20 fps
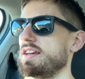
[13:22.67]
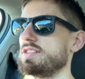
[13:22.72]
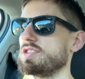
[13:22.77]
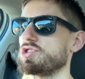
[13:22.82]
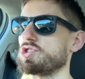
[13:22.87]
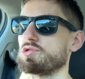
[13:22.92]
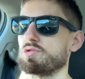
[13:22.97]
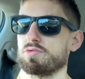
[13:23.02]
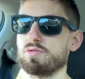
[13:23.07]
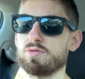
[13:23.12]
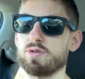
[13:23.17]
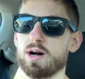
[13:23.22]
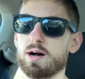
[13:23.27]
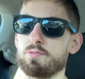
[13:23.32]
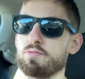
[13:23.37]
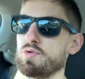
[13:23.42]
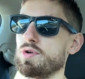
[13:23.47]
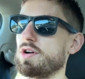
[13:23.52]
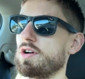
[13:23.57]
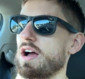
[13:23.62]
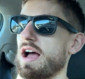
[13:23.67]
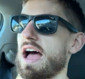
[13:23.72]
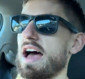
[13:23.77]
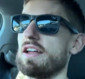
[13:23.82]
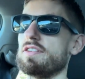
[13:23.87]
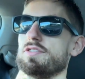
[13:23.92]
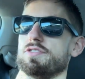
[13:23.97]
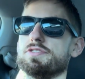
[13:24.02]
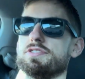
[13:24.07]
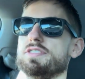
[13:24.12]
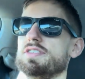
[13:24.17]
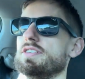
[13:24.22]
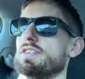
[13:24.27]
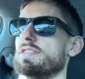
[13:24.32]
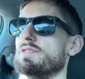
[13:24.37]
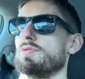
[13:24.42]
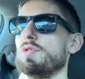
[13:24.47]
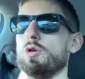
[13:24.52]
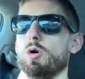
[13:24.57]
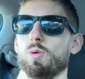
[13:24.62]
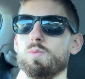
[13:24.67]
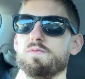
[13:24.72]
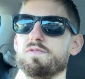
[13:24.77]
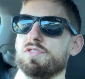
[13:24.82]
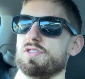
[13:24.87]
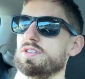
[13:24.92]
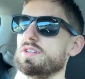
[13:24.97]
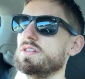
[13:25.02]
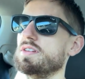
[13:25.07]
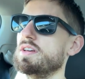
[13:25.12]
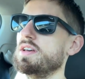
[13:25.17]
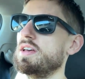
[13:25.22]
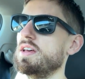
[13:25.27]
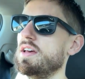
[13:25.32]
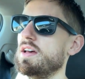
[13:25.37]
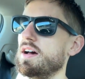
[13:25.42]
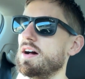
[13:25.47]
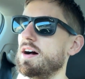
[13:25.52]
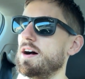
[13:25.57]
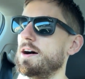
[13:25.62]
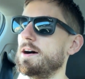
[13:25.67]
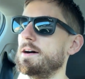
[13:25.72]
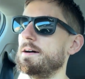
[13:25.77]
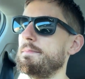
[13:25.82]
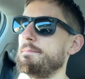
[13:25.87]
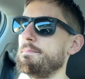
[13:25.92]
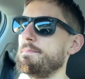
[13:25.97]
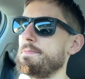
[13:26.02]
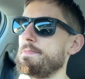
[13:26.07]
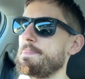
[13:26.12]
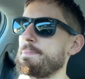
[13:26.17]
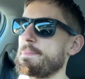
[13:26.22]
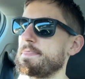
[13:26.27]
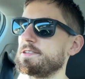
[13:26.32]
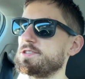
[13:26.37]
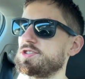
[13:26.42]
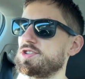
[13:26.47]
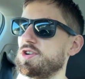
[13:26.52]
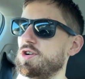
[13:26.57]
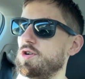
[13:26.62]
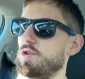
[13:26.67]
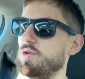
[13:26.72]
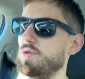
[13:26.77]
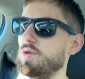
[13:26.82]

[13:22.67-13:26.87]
let's grow up. We are adults here, well, hopefully. So